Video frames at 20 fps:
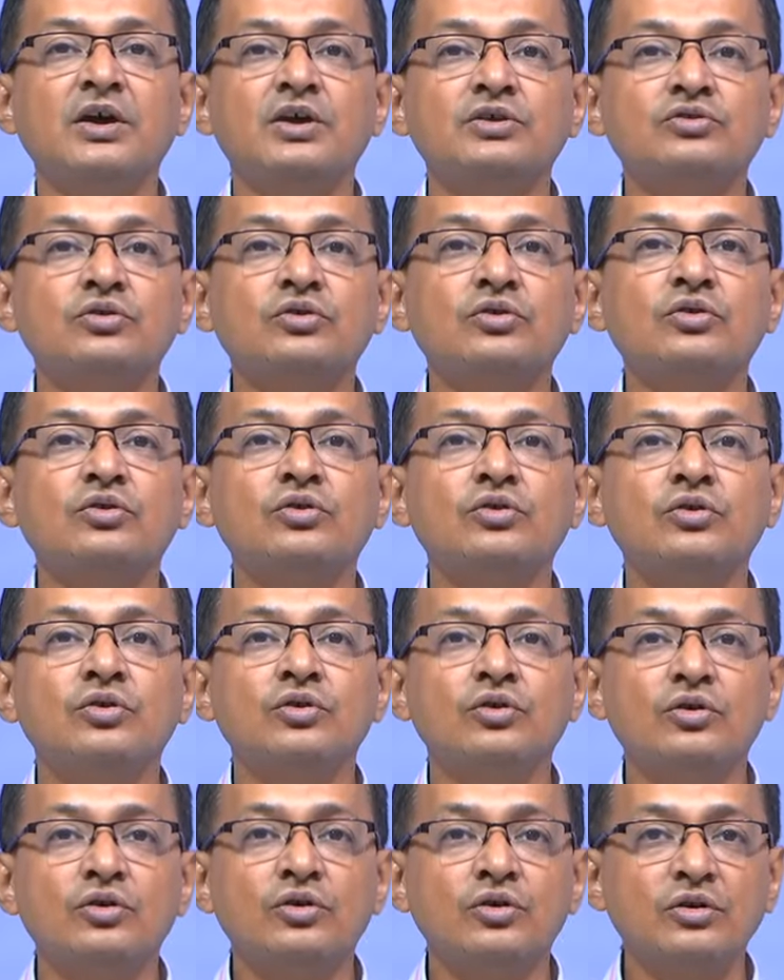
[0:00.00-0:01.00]

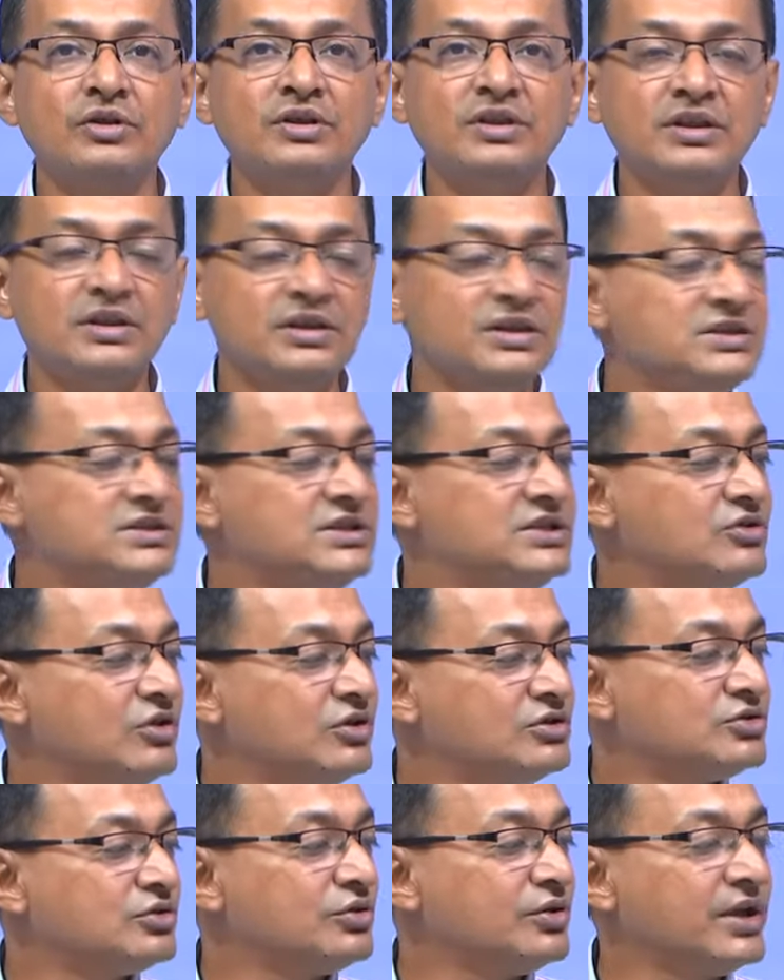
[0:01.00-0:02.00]
So, this is
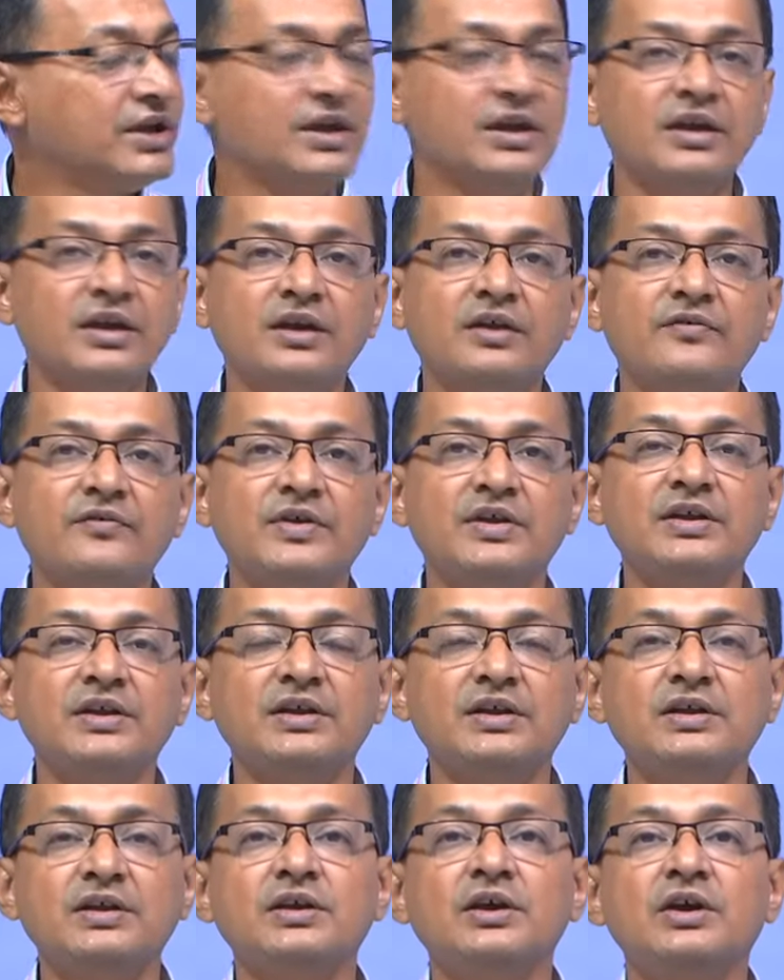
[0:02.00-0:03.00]
also a
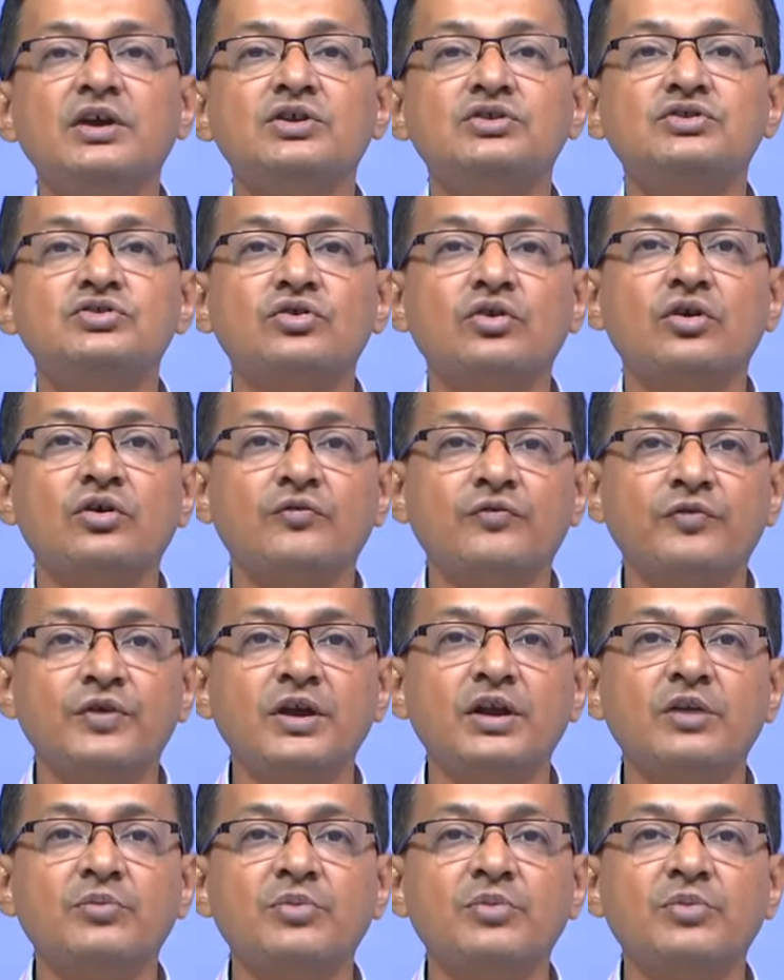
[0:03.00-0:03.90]
very strong field,